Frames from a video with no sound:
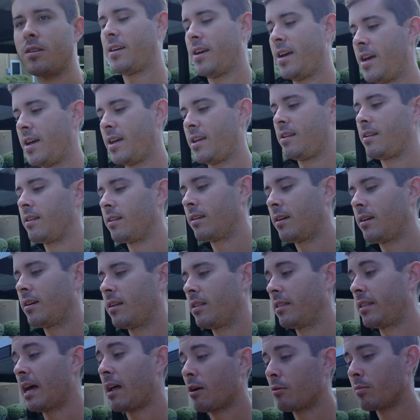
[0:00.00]
And
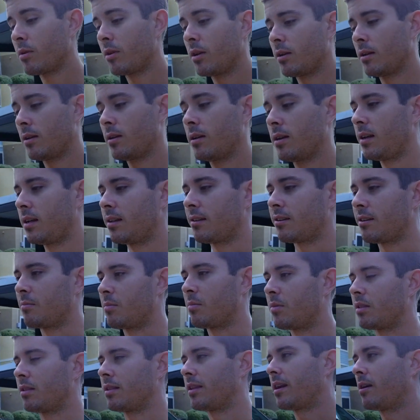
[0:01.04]
that'll be
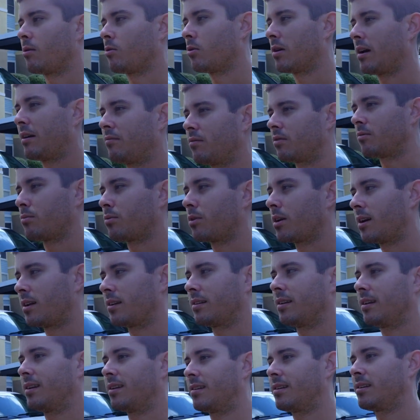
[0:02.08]
something that I will have to
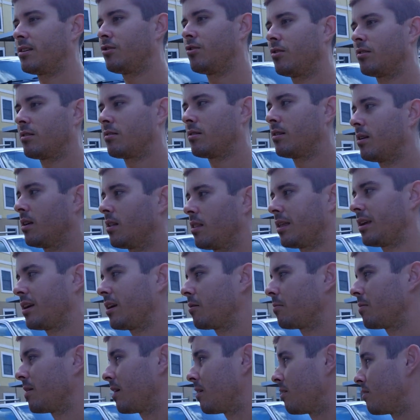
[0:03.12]
process and just think
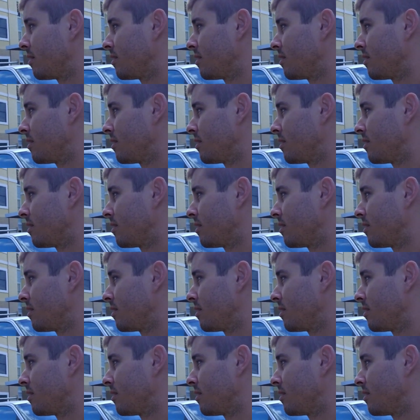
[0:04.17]
about,